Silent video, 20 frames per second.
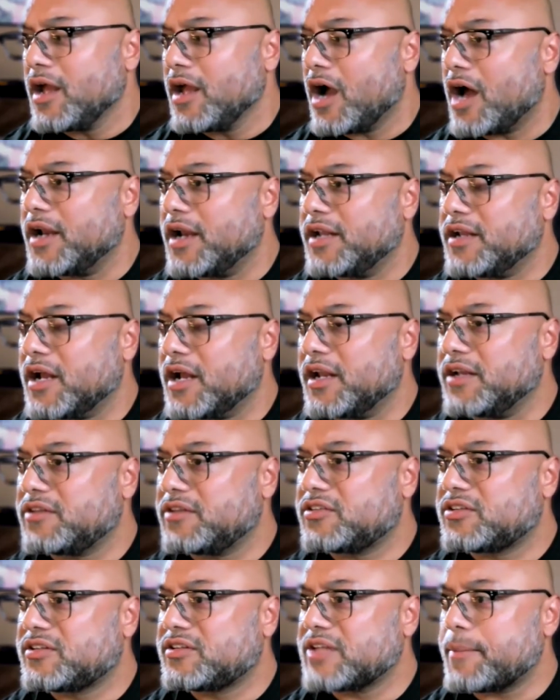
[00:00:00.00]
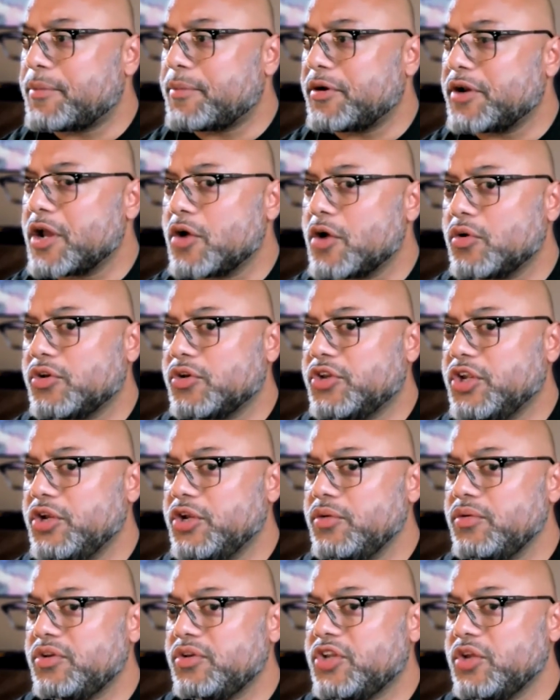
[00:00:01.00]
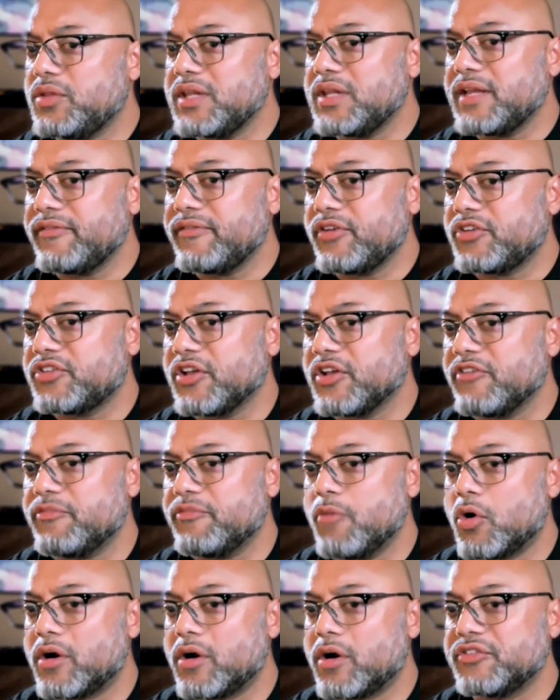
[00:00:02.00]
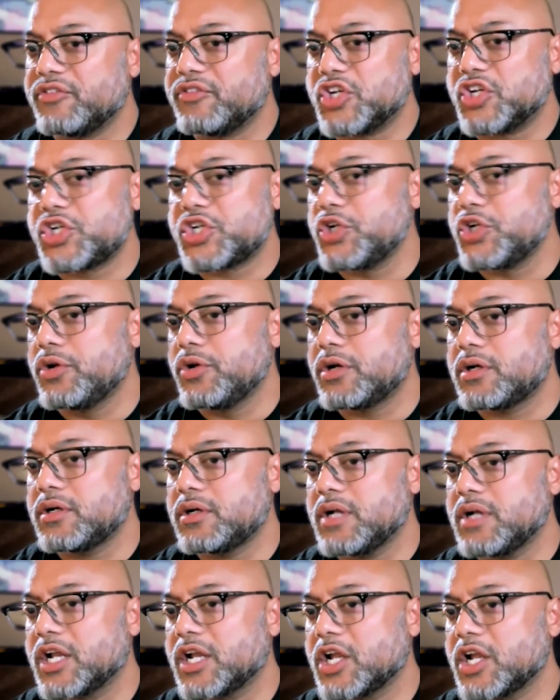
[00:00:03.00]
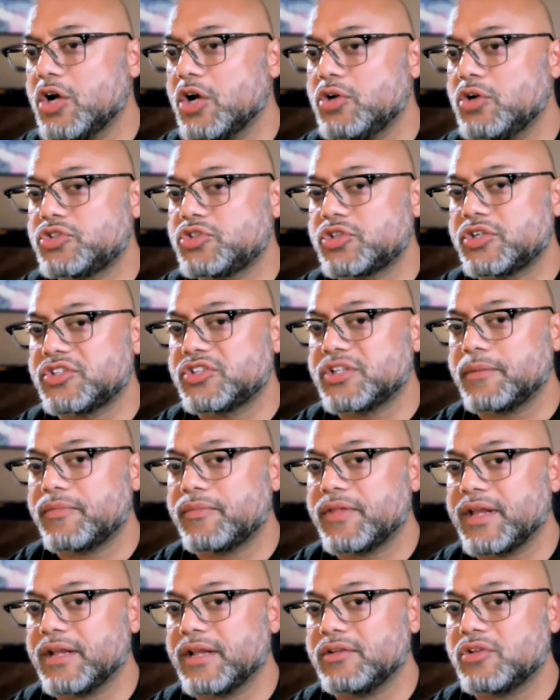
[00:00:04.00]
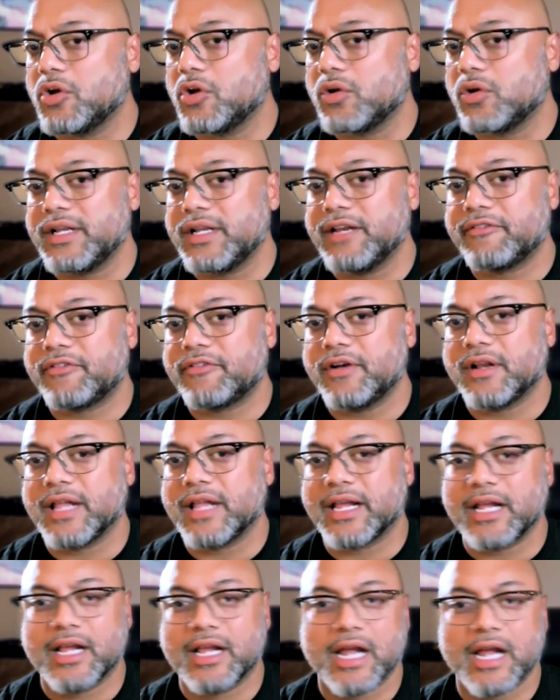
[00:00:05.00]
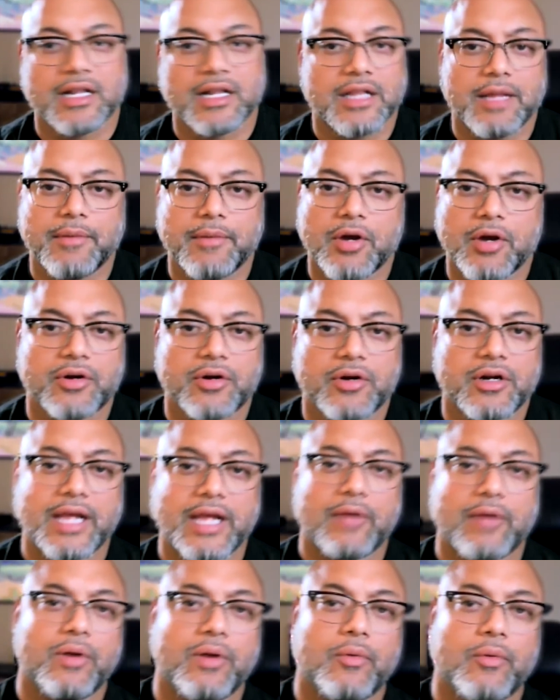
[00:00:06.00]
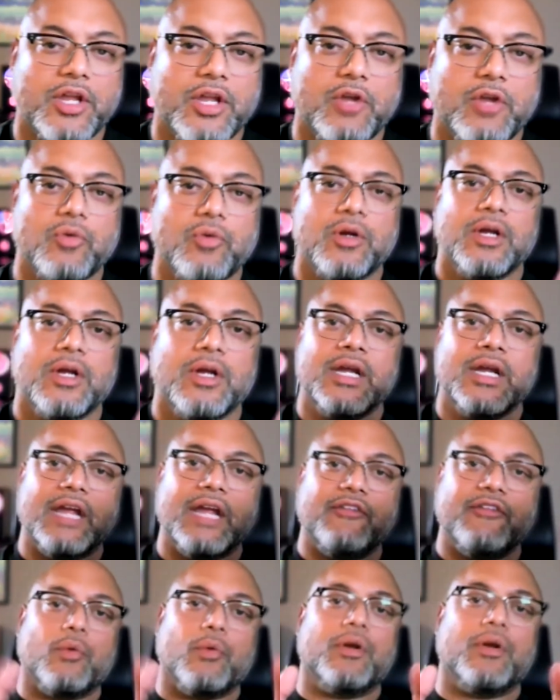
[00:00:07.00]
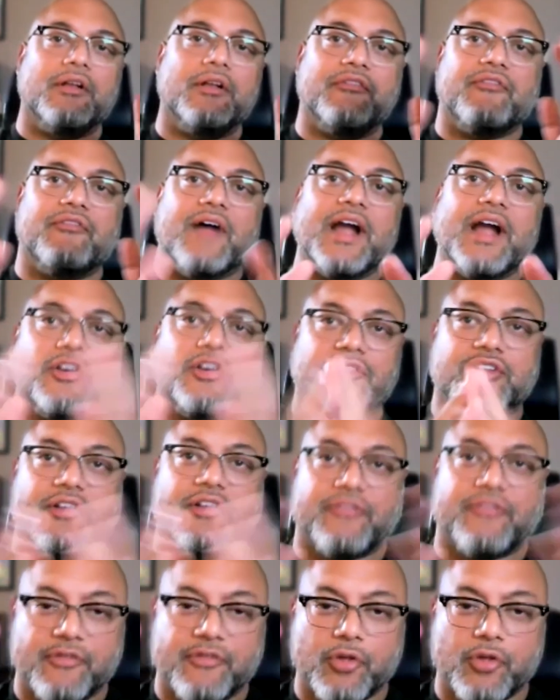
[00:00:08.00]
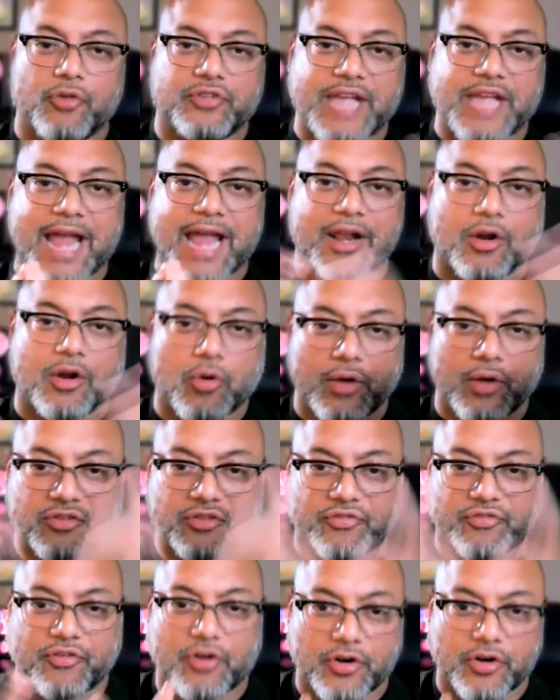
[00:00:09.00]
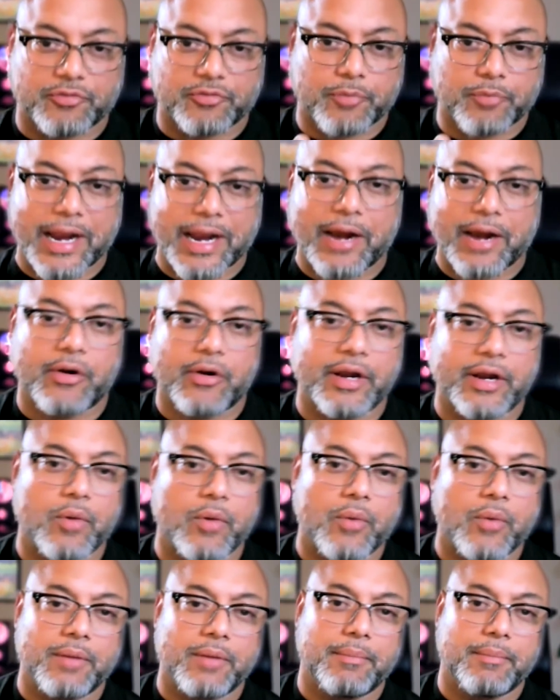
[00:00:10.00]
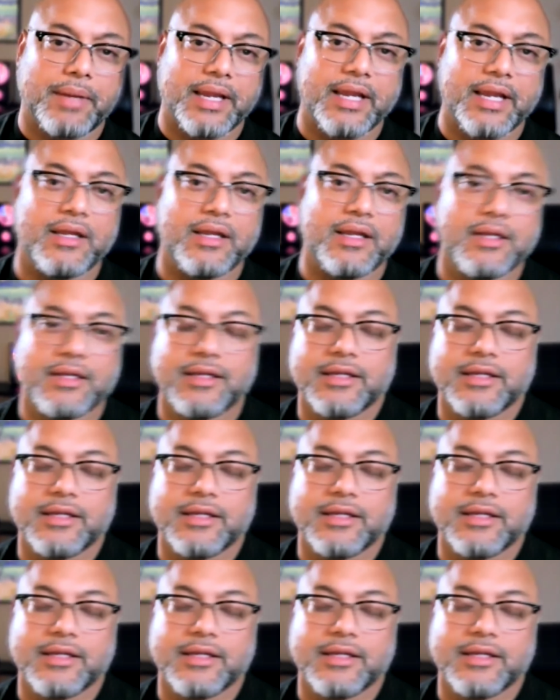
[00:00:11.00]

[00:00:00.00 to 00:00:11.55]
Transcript: On a separate note, do you think of yourself more as a shooter, a coach, or something totally different, like a gun club owner? Like what do you, if you were to define yourself of those categories first, priority, what would it be